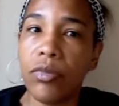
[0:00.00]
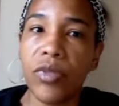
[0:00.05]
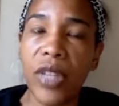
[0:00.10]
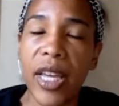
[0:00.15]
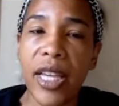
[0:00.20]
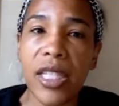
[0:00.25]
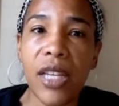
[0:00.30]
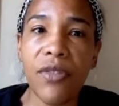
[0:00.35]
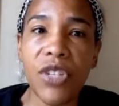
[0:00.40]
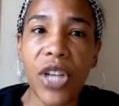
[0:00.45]

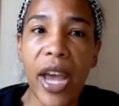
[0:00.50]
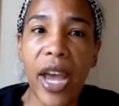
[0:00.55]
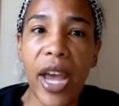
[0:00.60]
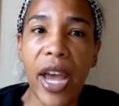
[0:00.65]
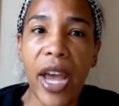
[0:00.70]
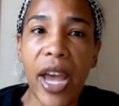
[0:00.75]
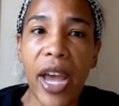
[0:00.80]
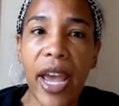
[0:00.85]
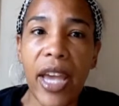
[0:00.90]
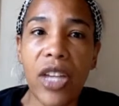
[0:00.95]
things have
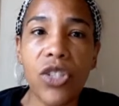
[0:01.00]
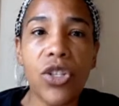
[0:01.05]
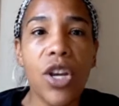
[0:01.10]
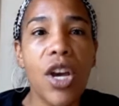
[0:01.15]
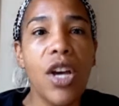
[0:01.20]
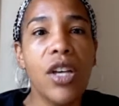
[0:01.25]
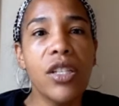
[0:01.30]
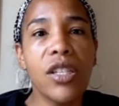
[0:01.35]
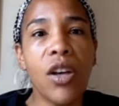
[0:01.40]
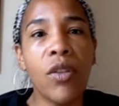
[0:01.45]
changed.
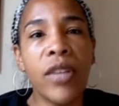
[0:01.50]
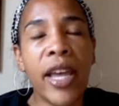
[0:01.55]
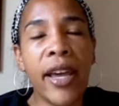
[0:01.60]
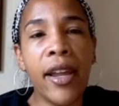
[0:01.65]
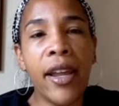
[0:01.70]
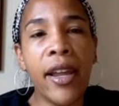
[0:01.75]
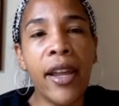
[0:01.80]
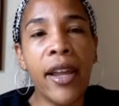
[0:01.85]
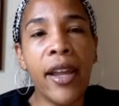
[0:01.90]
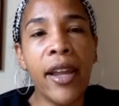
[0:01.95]
So
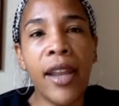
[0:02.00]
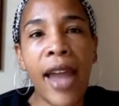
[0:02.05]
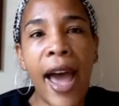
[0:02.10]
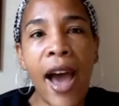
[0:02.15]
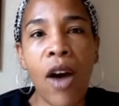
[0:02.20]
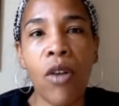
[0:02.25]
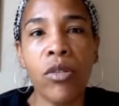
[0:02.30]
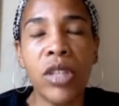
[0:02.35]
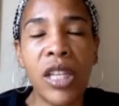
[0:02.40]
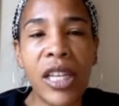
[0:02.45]
they
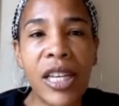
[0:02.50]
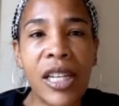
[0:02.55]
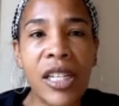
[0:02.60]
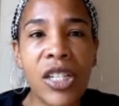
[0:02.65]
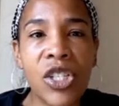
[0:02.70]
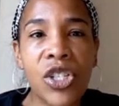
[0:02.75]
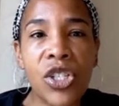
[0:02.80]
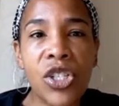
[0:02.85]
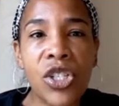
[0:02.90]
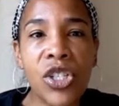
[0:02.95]
allowed the
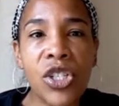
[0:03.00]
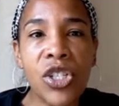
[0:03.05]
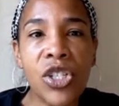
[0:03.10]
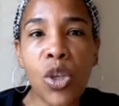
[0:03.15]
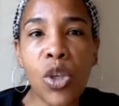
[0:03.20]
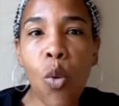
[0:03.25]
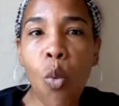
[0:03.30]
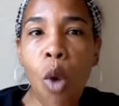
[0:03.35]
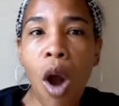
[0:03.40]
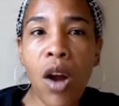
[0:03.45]
Illiges to
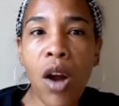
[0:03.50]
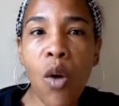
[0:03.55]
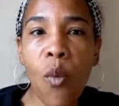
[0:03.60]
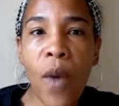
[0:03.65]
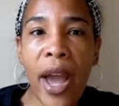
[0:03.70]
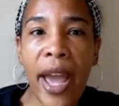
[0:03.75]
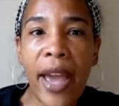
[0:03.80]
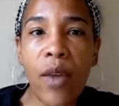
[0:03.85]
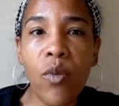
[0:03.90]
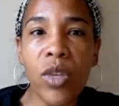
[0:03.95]
walk
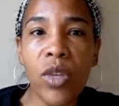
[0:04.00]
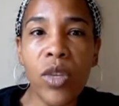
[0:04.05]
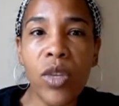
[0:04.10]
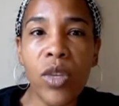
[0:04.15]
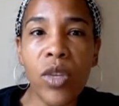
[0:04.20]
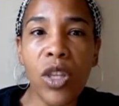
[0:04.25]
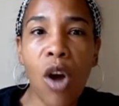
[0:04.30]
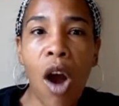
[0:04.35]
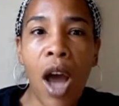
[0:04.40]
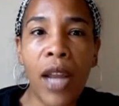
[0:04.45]
away with
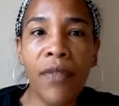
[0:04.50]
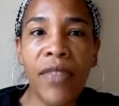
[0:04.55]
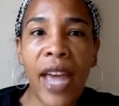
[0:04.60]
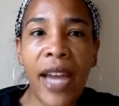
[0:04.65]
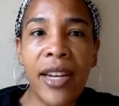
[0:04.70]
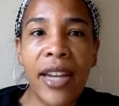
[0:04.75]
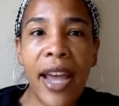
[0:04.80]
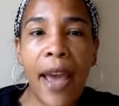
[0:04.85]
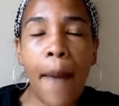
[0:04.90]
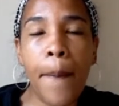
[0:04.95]
all of
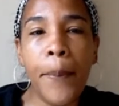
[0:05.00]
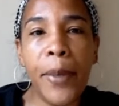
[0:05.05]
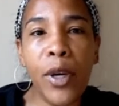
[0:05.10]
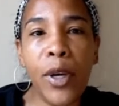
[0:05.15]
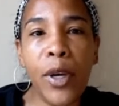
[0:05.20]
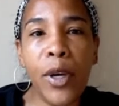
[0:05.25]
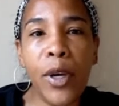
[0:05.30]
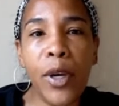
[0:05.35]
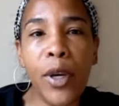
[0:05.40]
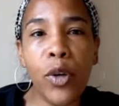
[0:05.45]
that debt,
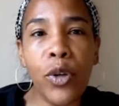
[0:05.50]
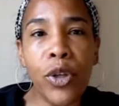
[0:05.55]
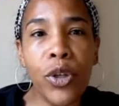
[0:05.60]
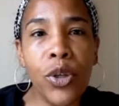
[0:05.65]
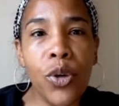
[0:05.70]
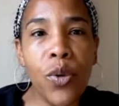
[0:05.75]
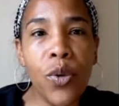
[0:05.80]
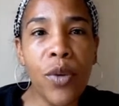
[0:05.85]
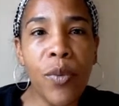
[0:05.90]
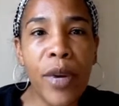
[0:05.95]
build a
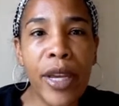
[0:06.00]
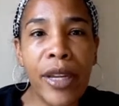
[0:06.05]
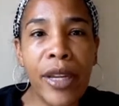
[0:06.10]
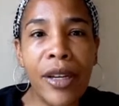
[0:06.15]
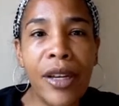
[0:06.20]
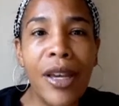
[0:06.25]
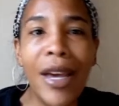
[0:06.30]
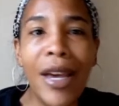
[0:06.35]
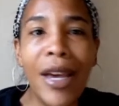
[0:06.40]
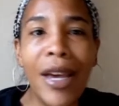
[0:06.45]
new
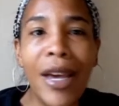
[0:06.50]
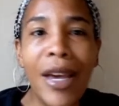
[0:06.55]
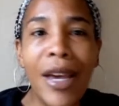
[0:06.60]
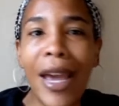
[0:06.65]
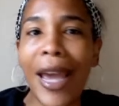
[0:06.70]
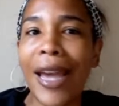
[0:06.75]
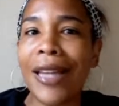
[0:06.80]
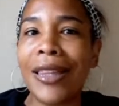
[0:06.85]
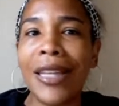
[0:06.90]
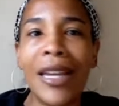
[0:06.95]
arena,
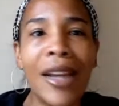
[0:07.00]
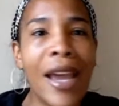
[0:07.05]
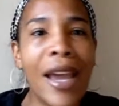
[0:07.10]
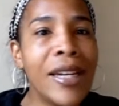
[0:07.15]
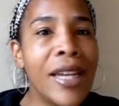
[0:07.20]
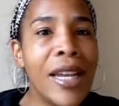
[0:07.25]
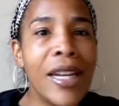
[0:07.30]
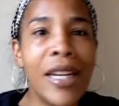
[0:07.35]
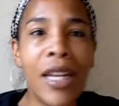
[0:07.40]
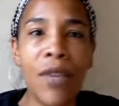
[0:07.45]
and then
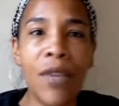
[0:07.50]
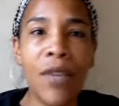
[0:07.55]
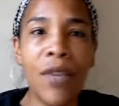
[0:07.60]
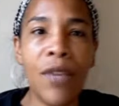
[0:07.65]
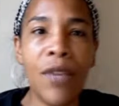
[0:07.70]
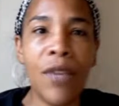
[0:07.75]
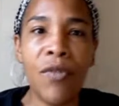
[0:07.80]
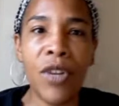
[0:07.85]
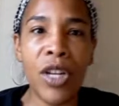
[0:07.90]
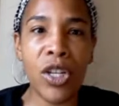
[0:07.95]
they didn't
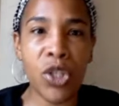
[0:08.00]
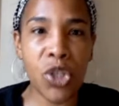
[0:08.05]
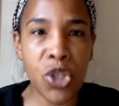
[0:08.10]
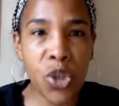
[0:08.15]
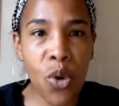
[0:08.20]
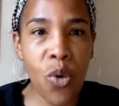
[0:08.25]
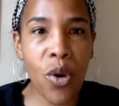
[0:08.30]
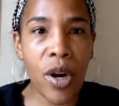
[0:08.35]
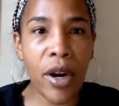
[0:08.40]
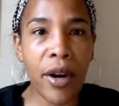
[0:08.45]
even
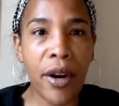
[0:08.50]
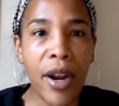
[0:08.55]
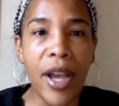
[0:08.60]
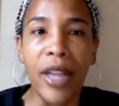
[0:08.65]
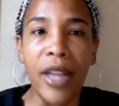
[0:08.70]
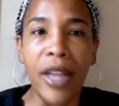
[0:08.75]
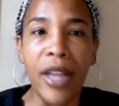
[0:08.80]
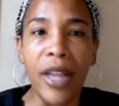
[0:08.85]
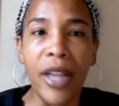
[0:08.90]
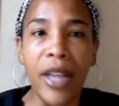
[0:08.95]
ensure
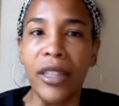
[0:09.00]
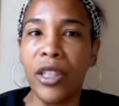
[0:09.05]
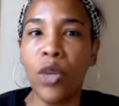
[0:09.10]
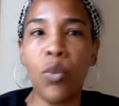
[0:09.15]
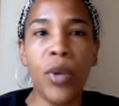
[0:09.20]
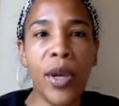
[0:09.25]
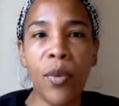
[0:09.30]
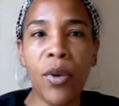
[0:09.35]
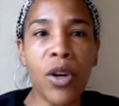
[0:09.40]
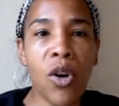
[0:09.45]
that
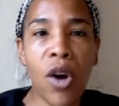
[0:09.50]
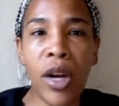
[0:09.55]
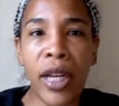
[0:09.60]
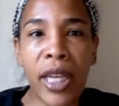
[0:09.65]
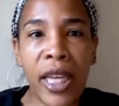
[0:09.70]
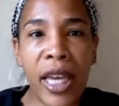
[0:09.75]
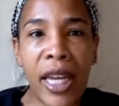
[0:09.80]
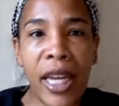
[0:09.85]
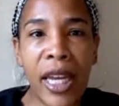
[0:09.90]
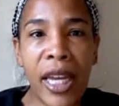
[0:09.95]
we were
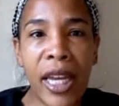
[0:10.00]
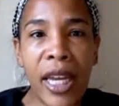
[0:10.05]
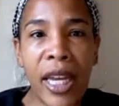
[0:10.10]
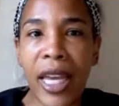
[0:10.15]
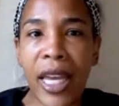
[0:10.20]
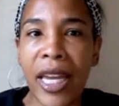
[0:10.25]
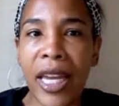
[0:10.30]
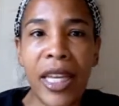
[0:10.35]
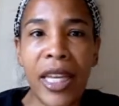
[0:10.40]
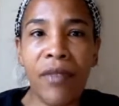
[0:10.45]
going to get
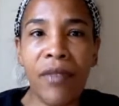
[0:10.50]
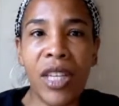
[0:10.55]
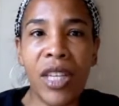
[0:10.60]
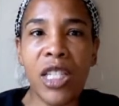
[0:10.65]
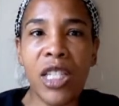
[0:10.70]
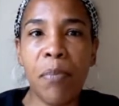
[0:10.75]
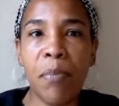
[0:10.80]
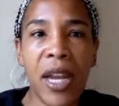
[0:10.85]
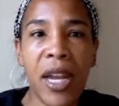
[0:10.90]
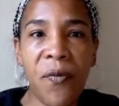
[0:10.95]
any of
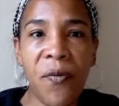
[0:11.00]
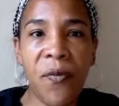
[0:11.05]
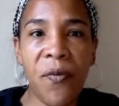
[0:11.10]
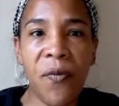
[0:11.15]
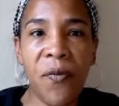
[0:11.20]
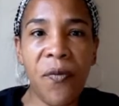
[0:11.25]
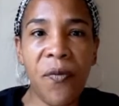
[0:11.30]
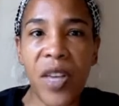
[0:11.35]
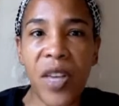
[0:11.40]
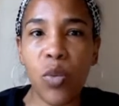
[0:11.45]
these
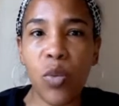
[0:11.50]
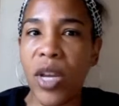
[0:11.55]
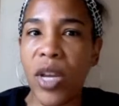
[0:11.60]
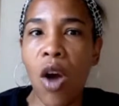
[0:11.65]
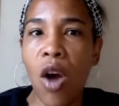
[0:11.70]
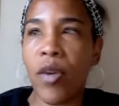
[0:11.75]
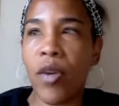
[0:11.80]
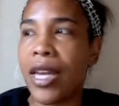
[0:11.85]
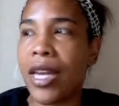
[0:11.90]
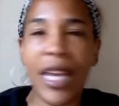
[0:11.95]
benefits. We
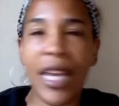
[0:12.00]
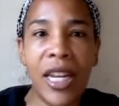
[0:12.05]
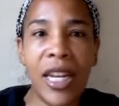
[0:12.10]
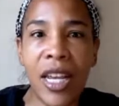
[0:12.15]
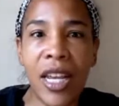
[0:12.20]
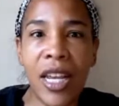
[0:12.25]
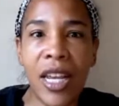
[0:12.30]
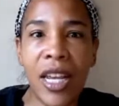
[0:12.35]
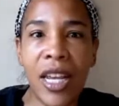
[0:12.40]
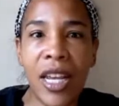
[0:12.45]
don't get
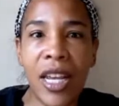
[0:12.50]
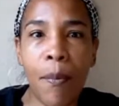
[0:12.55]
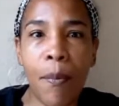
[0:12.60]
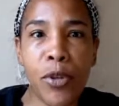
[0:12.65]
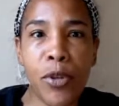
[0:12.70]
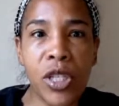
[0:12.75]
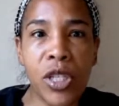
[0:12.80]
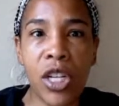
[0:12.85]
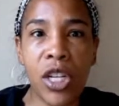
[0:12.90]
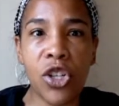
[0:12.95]
any of
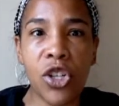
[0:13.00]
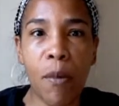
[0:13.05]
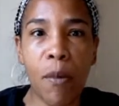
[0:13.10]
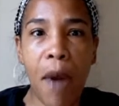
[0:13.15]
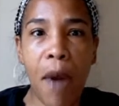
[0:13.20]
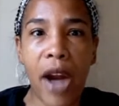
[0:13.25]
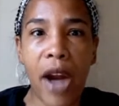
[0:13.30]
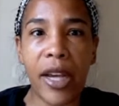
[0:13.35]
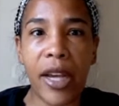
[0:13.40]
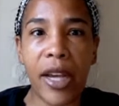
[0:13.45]
percentage of
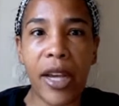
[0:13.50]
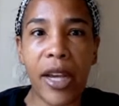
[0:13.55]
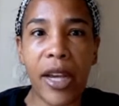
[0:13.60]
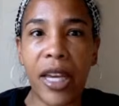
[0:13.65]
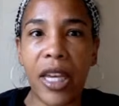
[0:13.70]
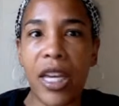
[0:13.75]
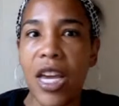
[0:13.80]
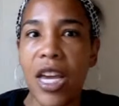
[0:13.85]
the parking,